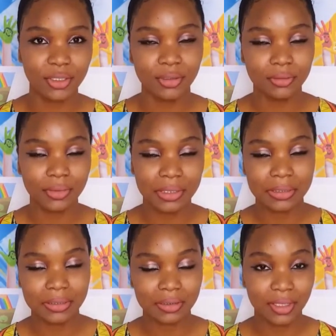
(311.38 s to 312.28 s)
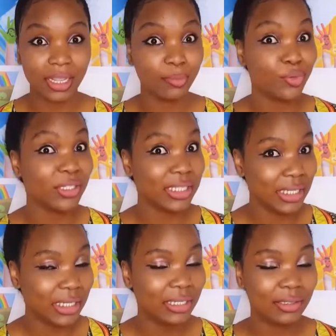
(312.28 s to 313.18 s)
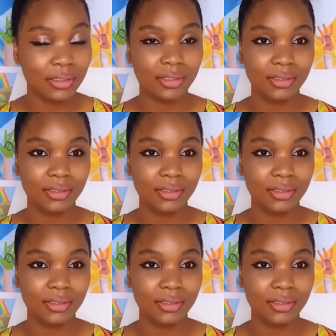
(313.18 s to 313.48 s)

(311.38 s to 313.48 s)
you know, it's like Bruce Lee.